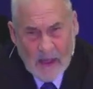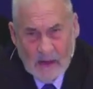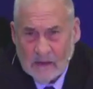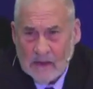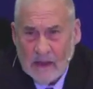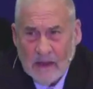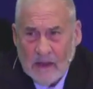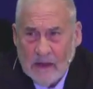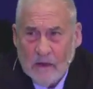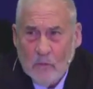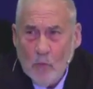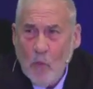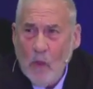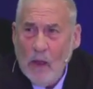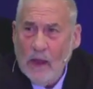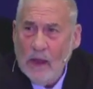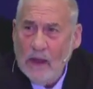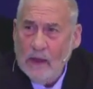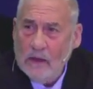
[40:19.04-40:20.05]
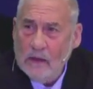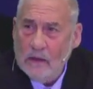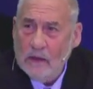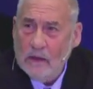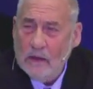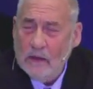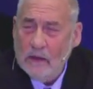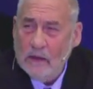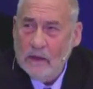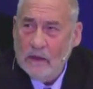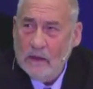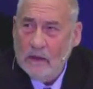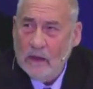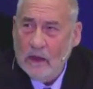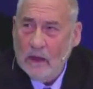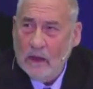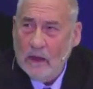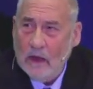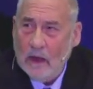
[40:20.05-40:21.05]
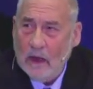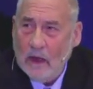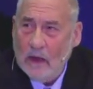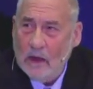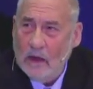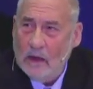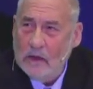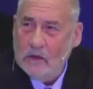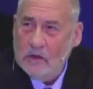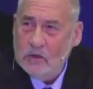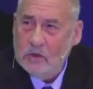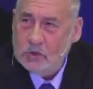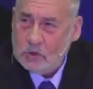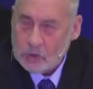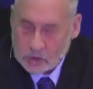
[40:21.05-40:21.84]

and in a way, uh, you